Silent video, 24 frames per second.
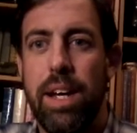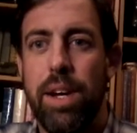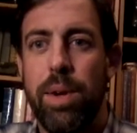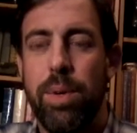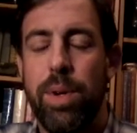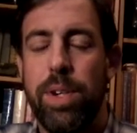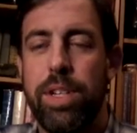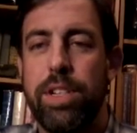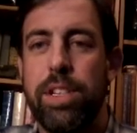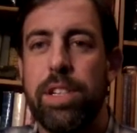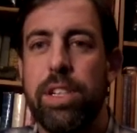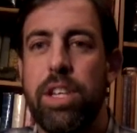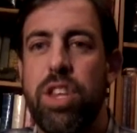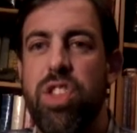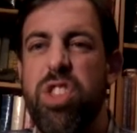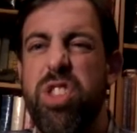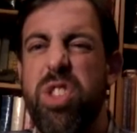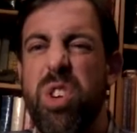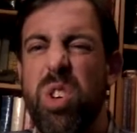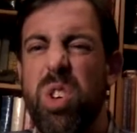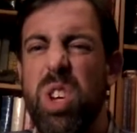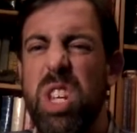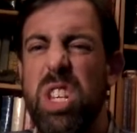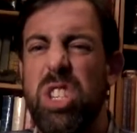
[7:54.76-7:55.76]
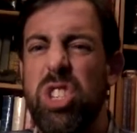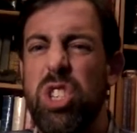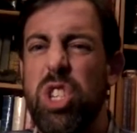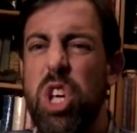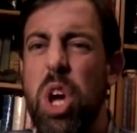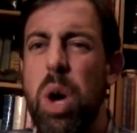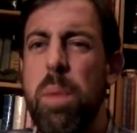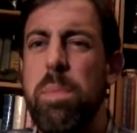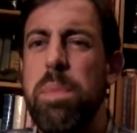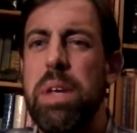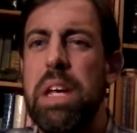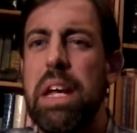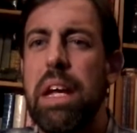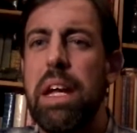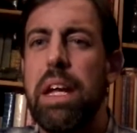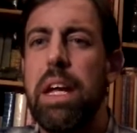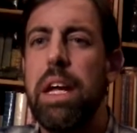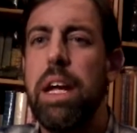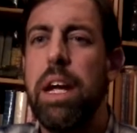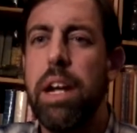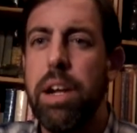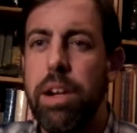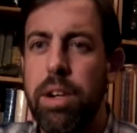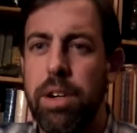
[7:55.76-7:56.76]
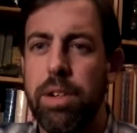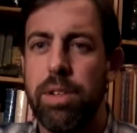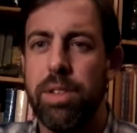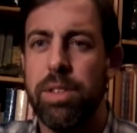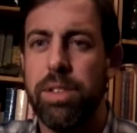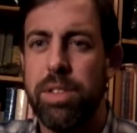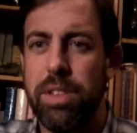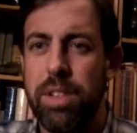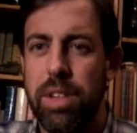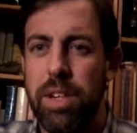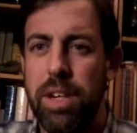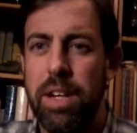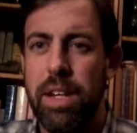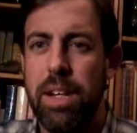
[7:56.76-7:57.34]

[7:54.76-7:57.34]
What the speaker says: which is 30-some years,